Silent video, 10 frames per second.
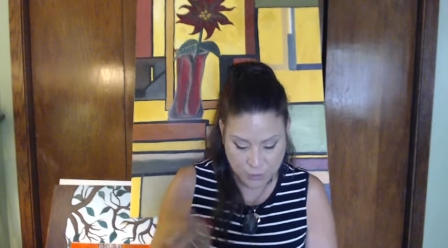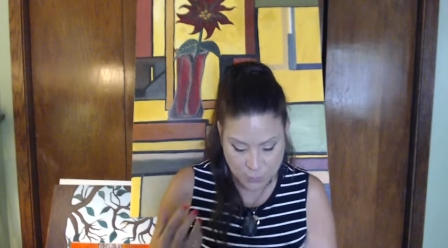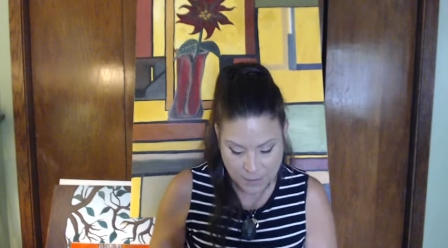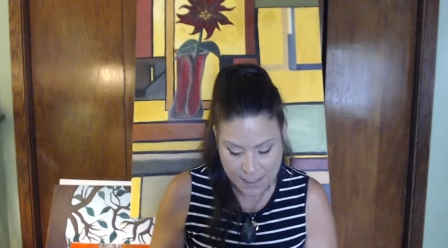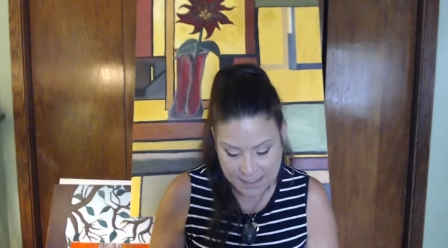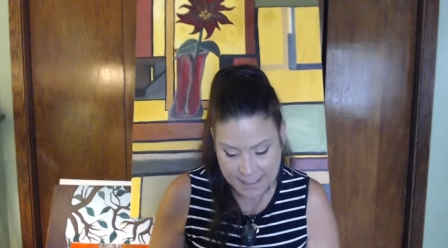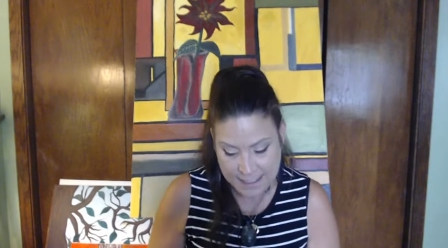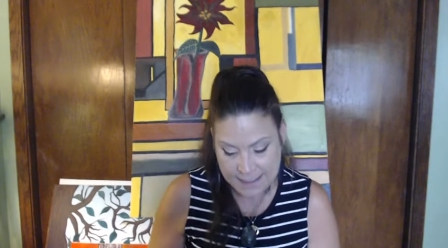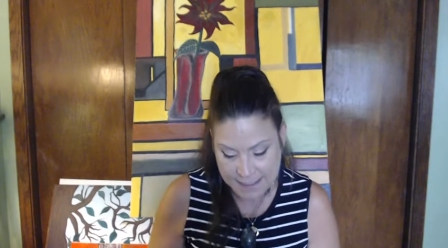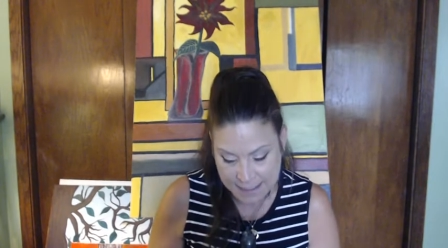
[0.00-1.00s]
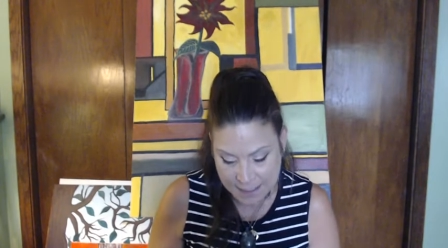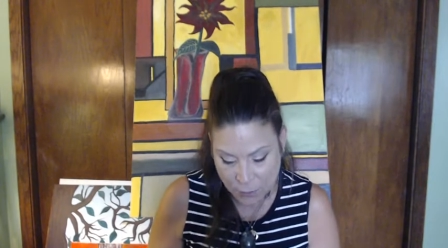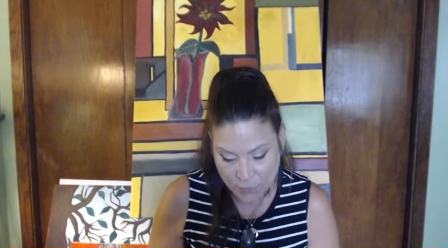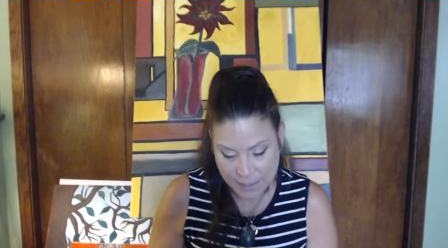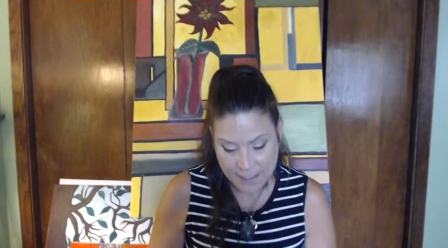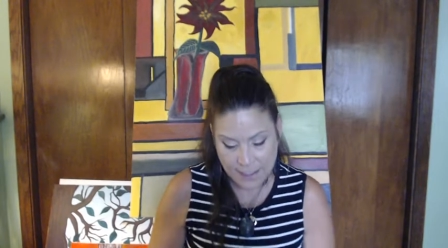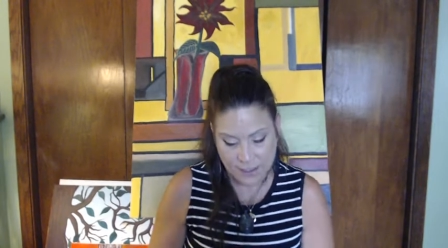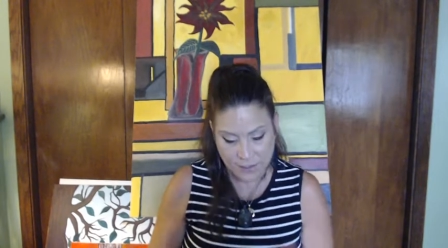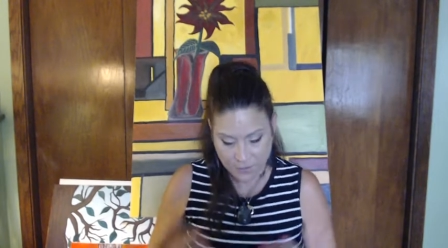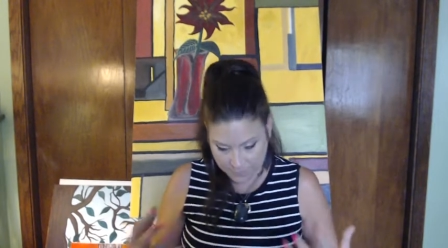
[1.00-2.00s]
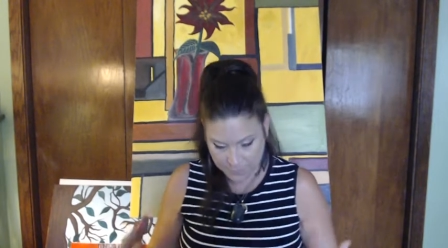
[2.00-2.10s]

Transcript: you because they see or they hear